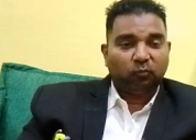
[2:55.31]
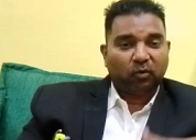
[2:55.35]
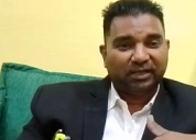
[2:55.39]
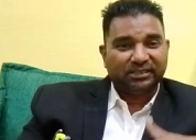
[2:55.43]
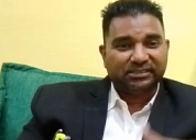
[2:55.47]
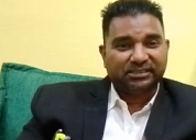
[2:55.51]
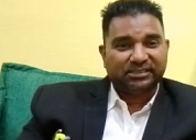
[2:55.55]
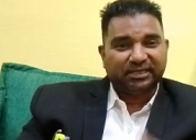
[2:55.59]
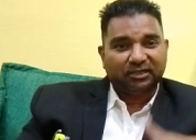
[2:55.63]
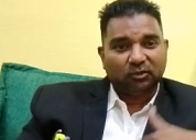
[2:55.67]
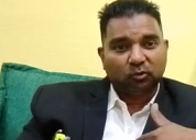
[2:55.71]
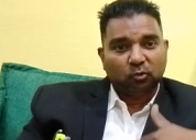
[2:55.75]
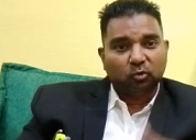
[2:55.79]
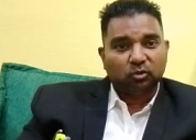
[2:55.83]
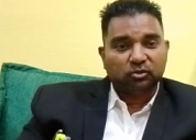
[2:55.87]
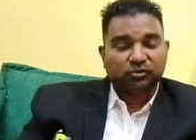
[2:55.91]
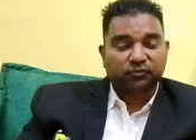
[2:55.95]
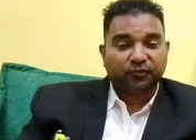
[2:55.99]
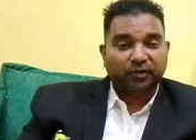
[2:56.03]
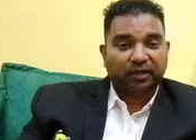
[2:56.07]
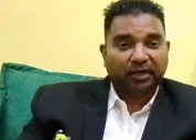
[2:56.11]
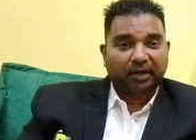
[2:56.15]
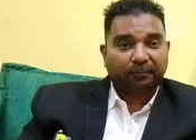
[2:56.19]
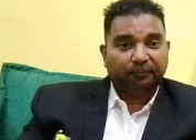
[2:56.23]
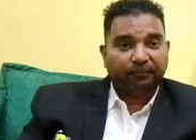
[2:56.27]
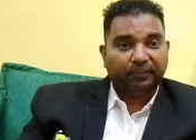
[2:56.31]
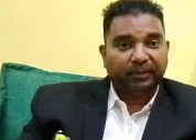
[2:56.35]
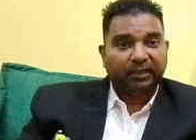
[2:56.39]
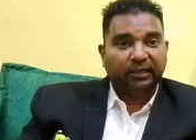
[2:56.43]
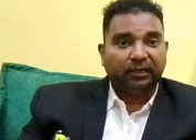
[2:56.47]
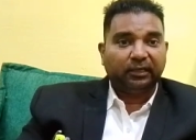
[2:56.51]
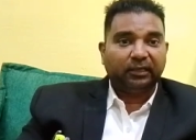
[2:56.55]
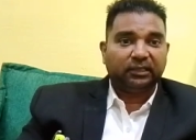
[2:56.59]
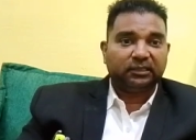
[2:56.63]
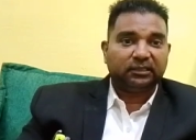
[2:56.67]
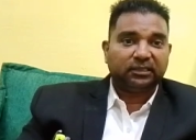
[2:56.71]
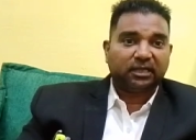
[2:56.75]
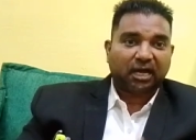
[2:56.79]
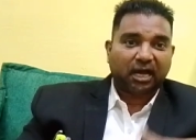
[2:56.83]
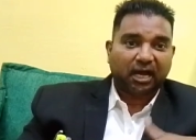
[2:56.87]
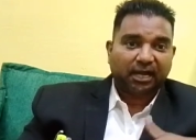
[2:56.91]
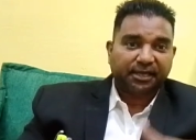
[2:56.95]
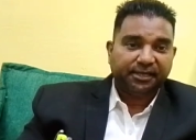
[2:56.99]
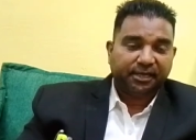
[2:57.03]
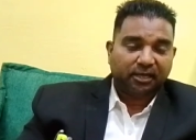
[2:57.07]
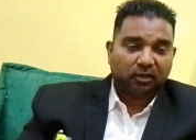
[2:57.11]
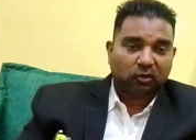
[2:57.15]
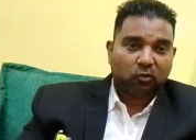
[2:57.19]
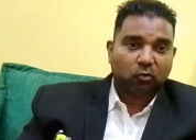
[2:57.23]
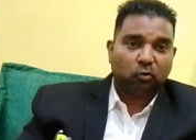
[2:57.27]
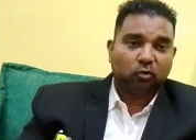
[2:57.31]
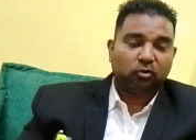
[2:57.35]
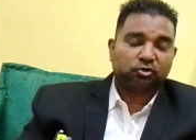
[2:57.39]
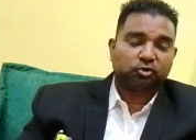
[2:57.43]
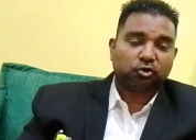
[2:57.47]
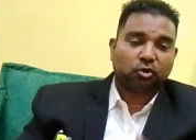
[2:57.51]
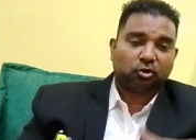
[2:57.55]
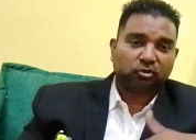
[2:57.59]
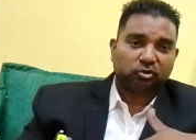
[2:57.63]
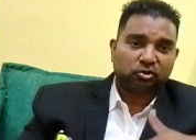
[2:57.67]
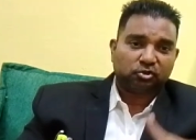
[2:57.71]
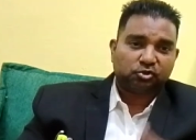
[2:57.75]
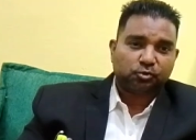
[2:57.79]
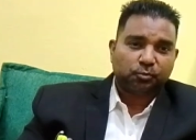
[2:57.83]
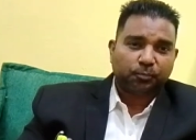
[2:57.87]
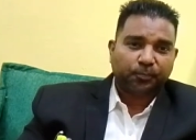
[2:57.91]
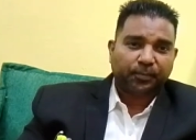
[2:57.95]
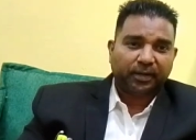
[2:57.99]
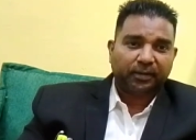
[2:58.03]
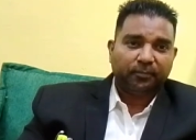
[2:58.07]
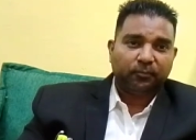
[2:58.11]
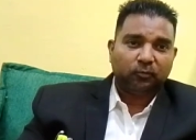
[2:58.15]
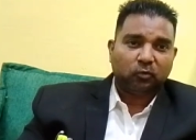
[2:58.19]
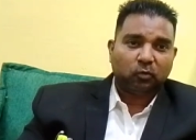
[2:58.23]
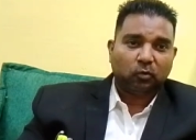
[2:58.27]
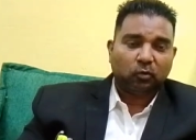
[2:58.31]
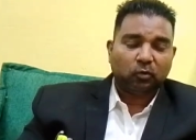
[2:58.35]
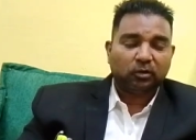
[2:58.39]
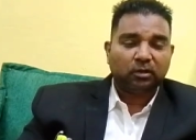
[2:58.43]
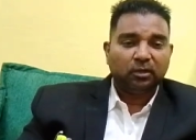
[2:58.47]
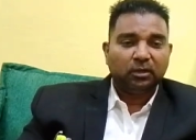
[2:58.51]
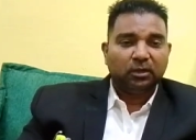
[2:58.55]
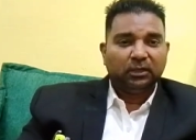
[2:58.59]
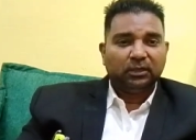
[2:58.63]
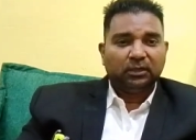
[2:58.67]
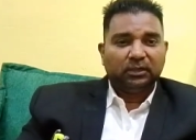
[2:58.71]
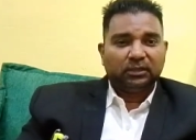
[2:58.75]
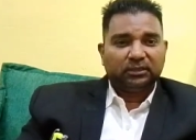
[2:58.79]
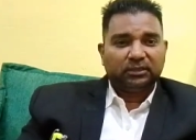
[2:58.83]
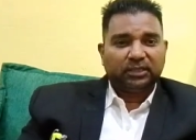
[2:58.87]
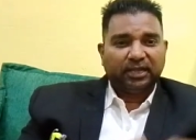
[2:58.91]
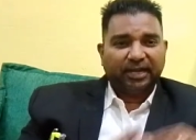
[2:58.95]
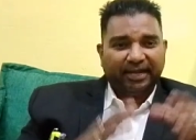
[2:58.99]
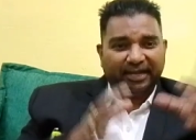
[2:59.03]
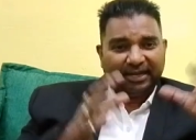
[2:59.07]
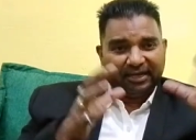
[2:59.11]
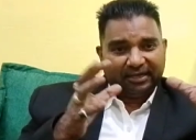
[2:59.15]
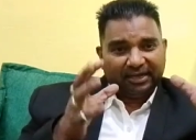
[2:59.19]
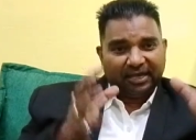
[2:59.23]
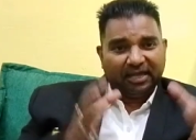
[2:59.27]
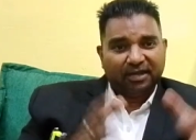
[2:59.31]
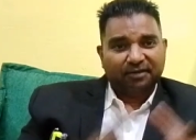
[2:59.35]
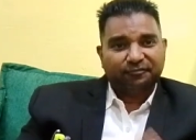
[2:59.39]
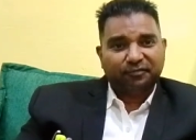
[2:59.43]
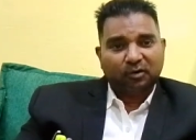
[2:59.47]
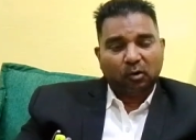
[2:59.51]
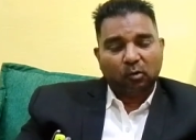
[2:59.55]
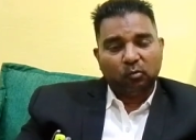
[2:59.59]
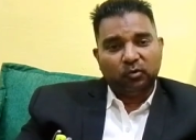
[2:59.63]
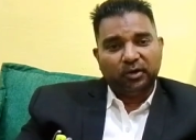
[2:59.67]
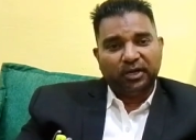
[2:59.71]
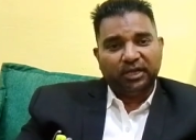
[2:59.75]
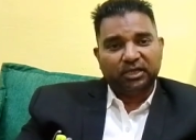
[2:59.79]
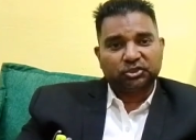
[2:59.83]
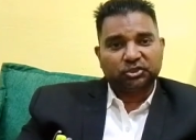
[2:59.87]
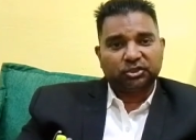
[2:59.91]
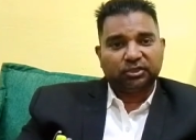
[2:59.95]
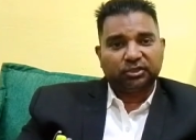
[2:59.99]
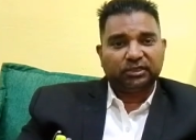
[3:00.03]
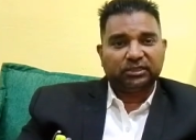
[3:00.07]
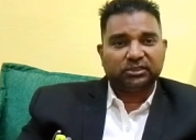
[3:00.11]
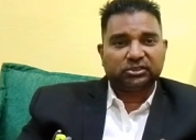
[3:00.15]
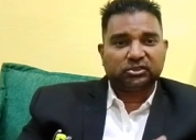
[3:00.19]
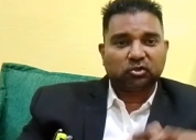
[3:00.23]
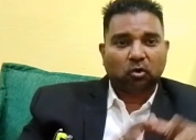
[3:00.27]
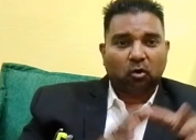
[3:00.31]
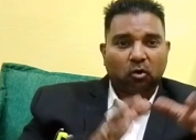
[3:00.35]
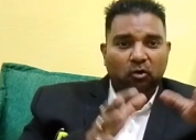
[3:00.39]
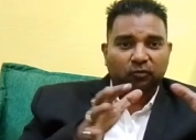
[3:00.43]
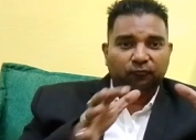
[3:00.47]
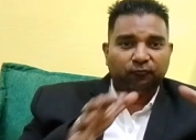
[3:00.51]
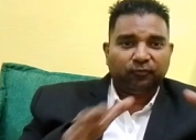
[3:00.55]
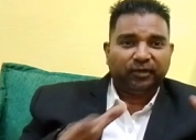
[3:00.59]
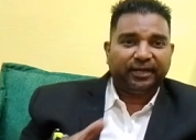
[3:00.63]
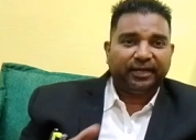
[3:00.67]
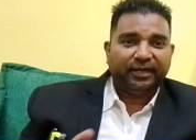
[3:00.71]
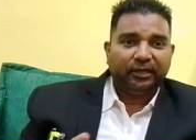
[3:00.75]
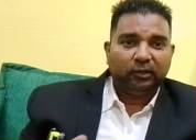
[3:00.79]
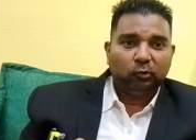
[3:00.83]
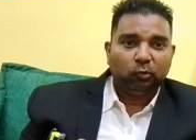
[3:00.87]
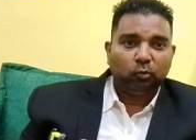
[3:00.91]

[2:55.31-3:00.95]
Once it goes for appeal in the higher courts or the Supreme Court, the entire foundation is on very